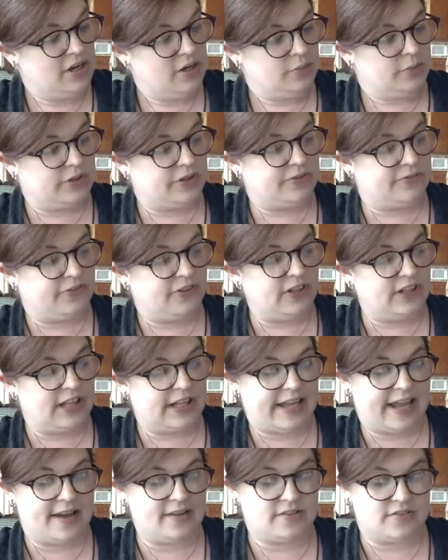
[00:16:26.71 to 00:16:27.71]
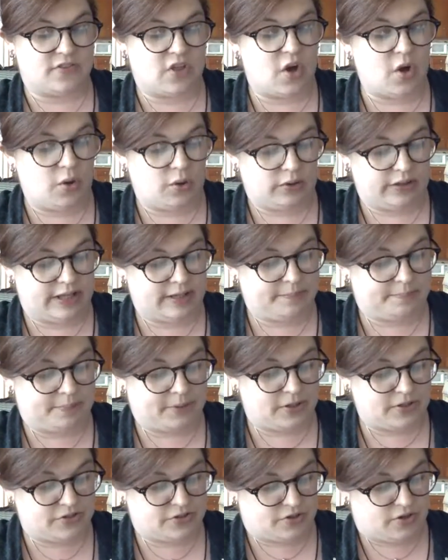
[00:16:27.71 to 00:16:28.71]
when a full account of the whole had
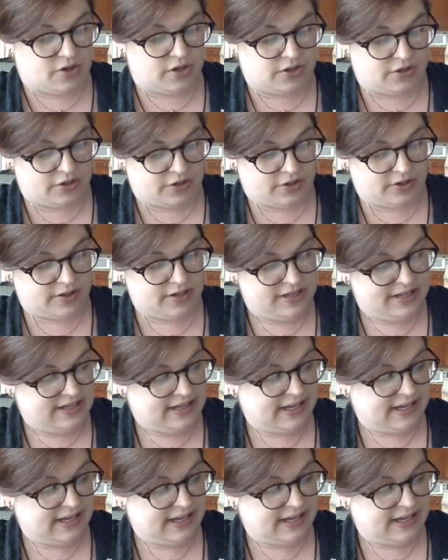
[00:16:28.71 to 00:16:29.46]
burst on her,